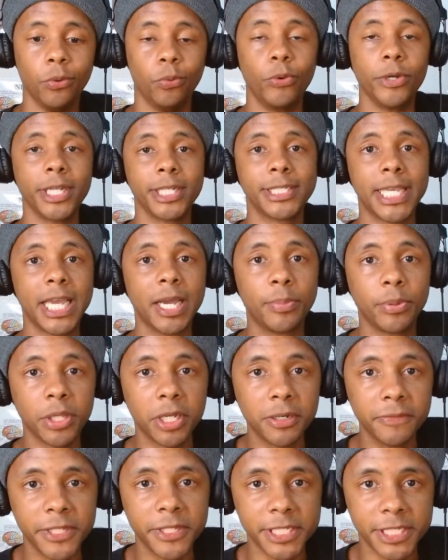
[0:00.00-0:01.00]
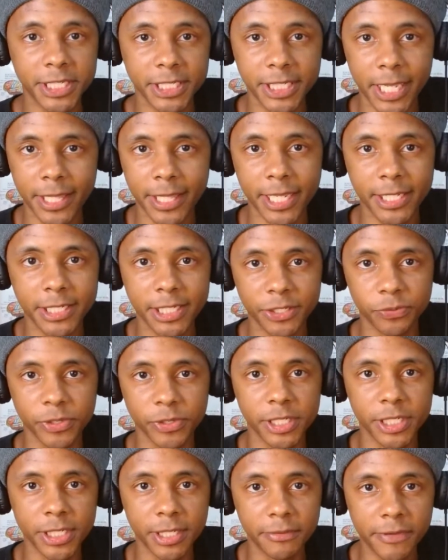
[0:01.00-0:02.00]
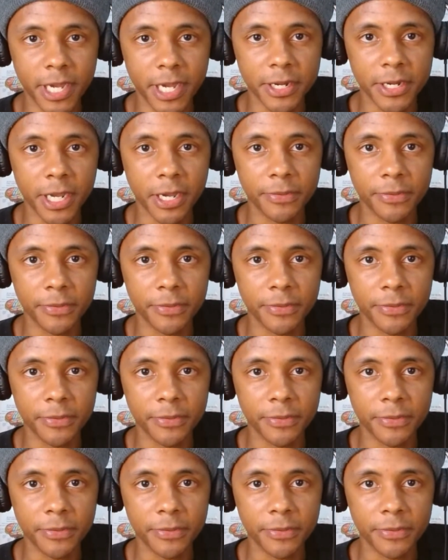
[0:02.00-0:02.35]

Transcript: One example of this is that they just recently found